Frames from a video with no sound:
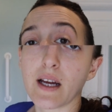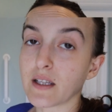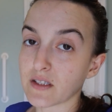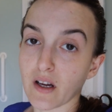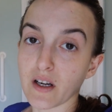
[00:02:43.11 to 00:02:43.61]

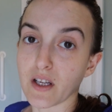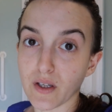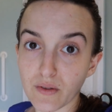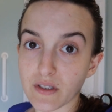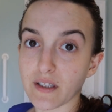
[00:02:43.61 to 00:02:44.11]
It's not a
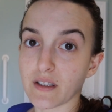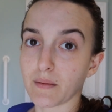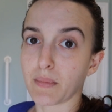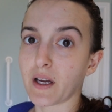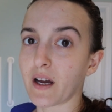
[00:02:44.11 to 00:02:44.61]
huge
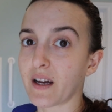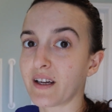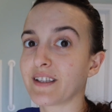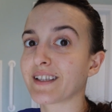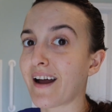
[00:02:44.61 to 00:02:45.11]
deal
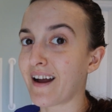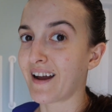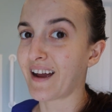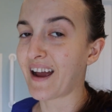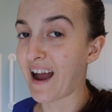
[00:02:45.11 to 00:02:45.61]
because
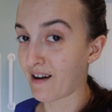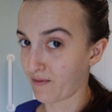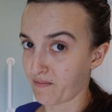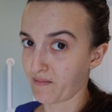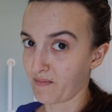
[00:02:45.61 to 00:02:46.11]
I have